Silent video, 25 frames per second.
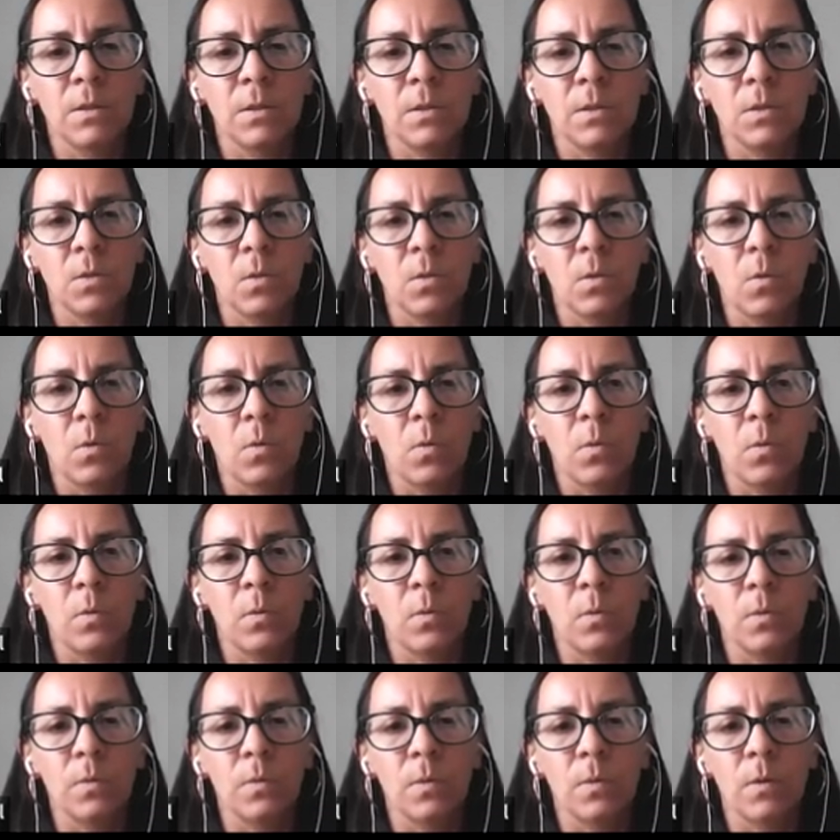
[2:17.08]

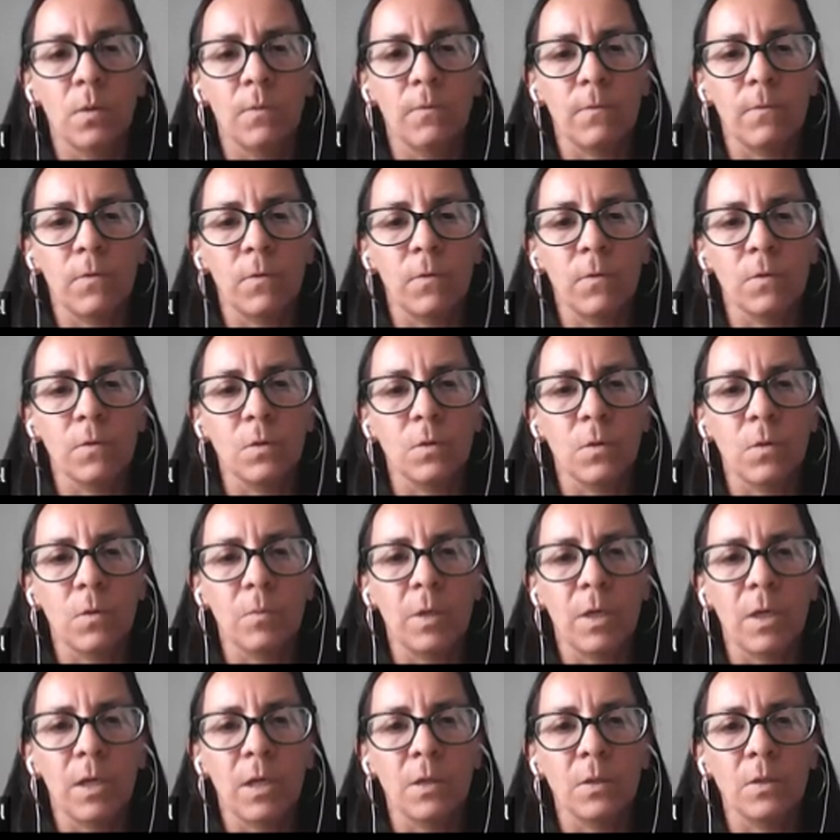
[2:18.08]
So for
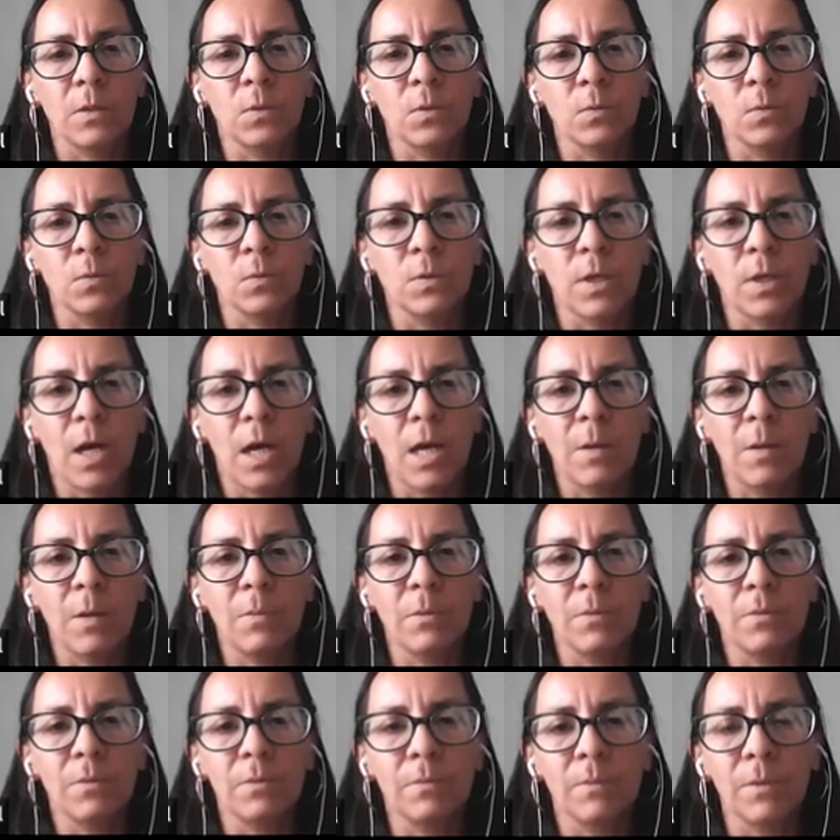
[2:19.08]
some I had to
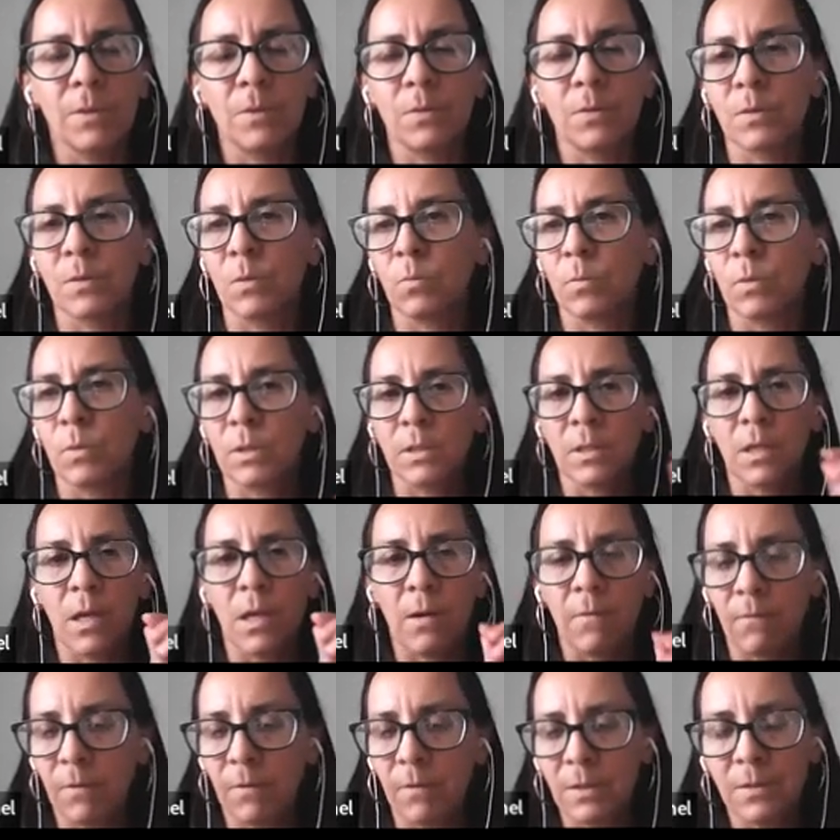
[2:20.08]
type because it was
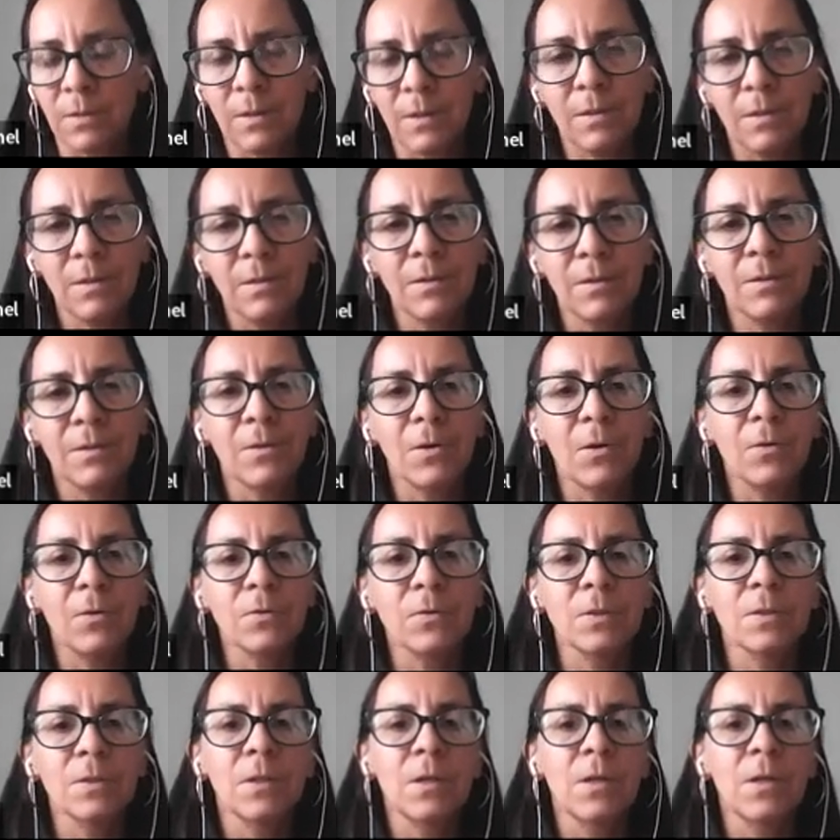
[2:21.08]
handwritten
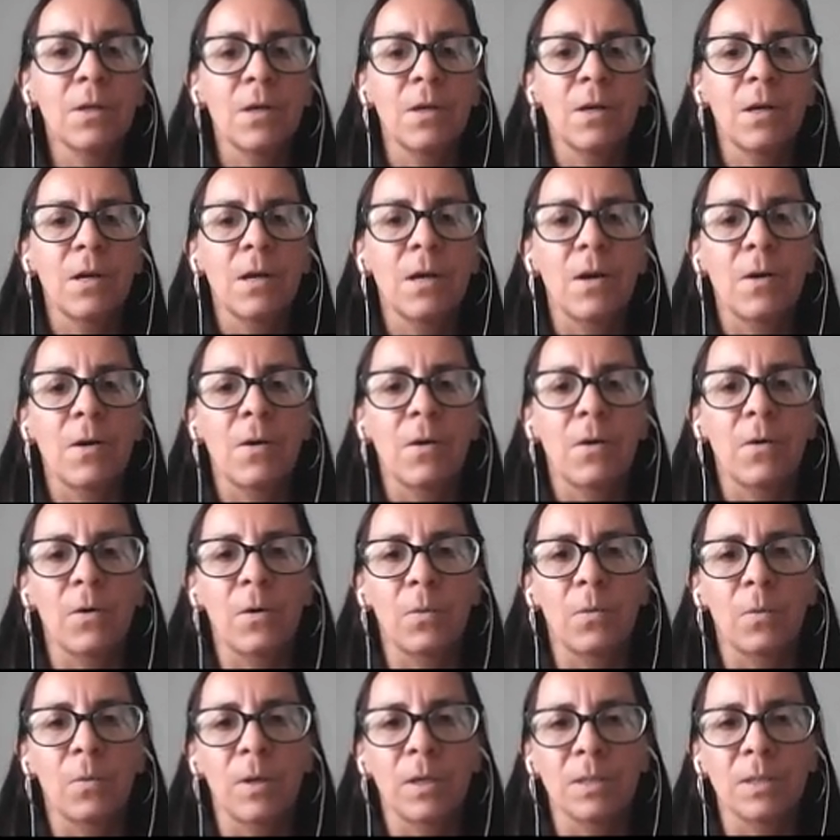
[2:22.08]
notes.
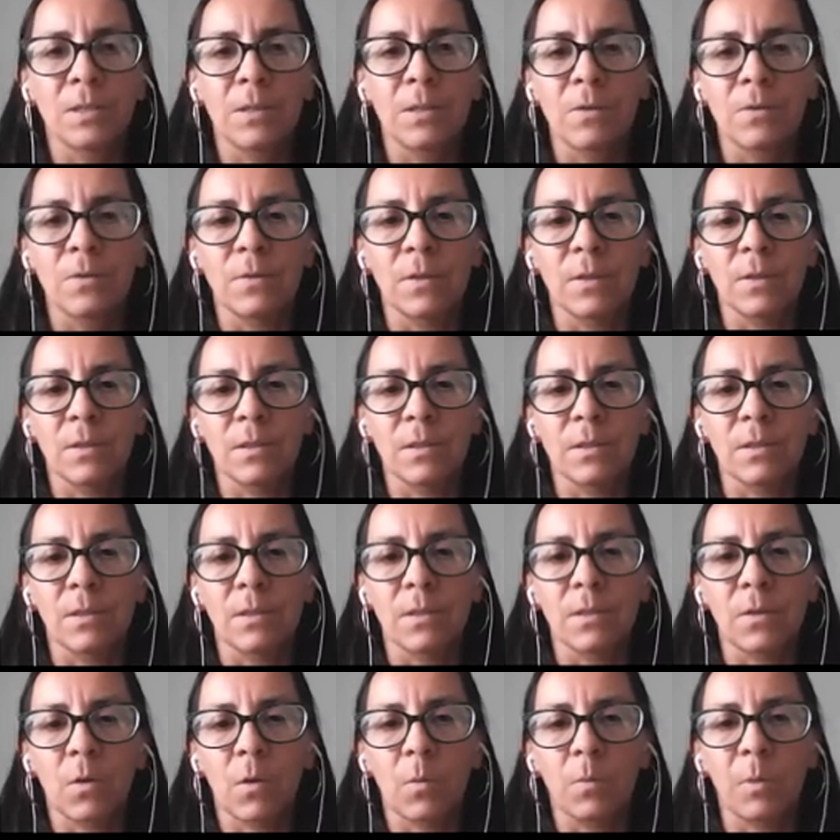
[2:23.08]
Otherwise, I'll just
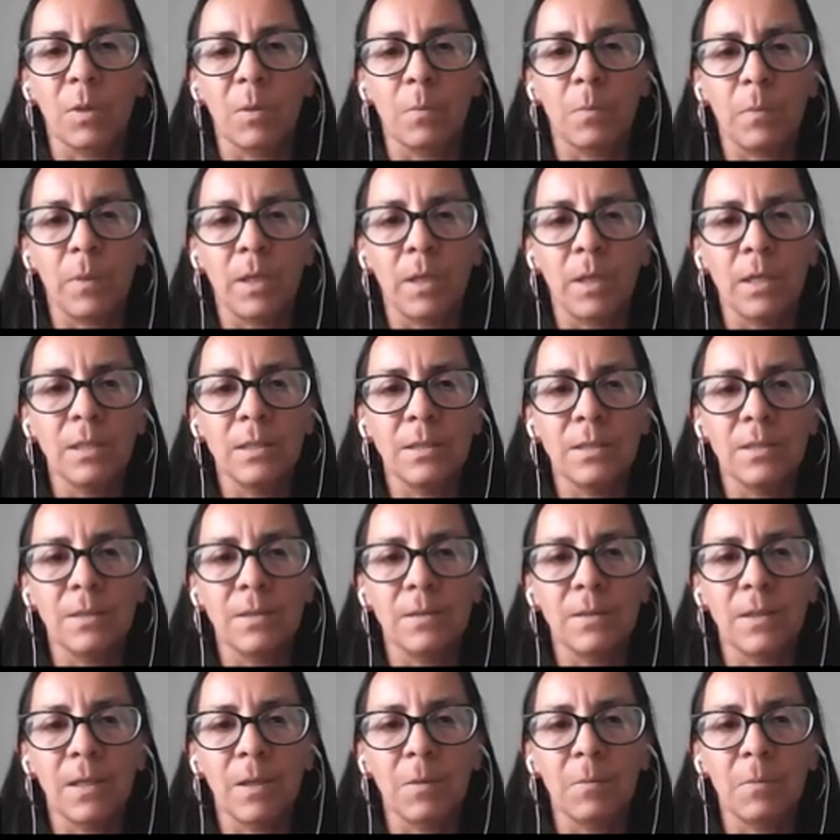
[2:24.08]
copy
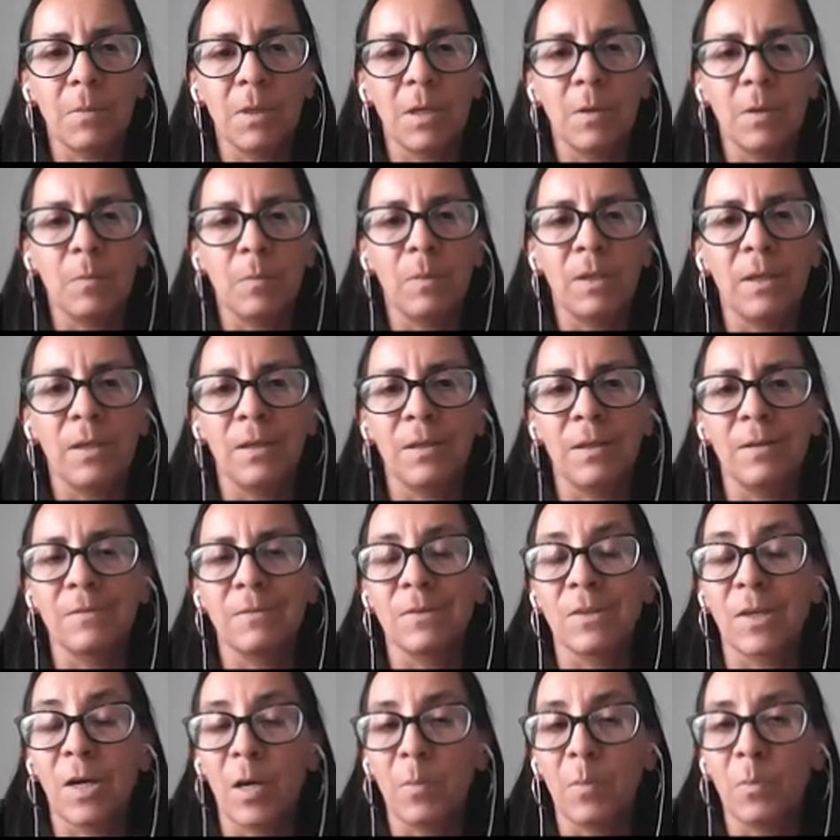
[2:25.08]
paste. There may
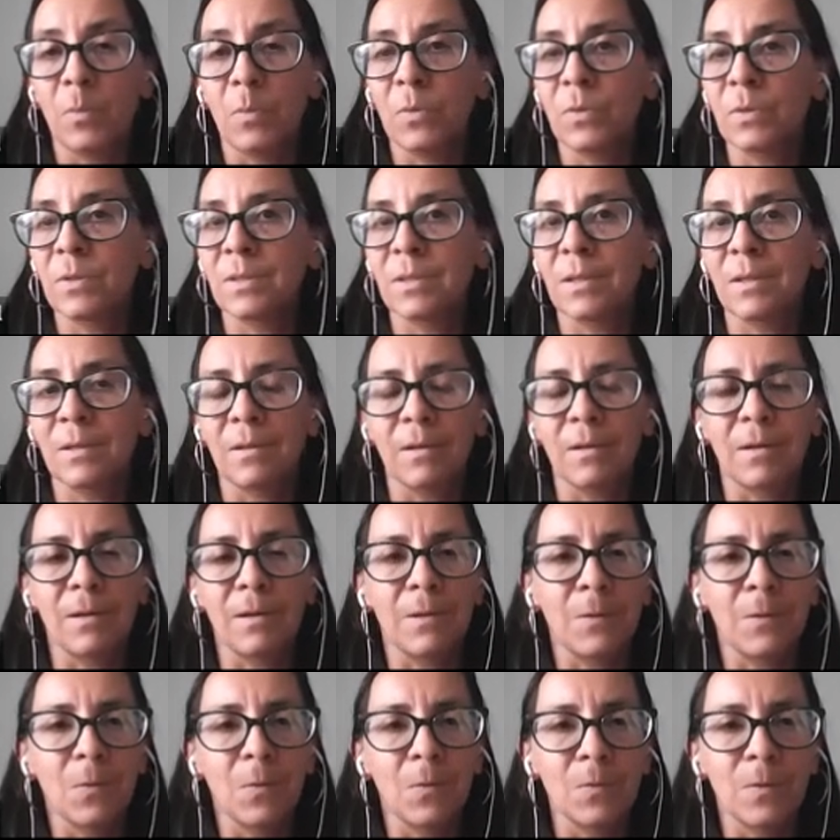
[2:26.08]
be typos, and
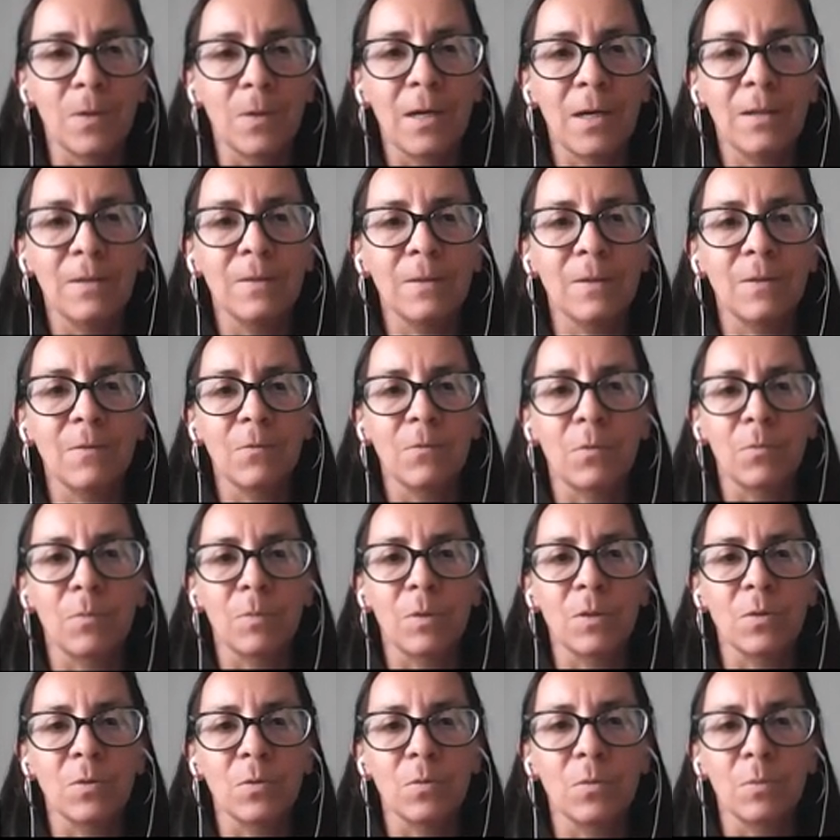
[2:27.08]
I know that
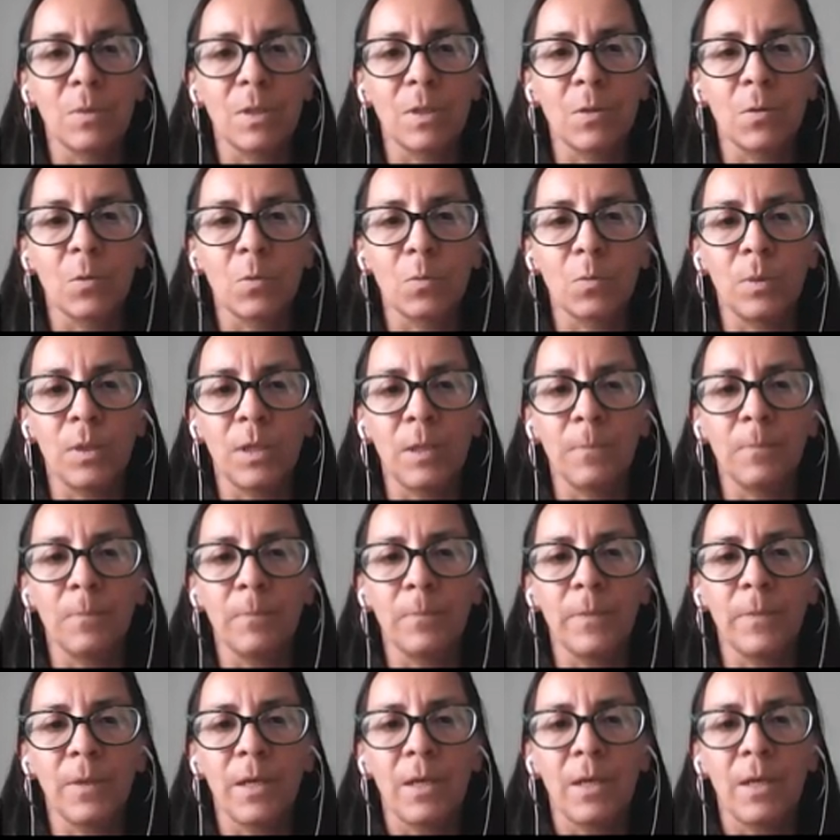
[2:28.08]
information may not be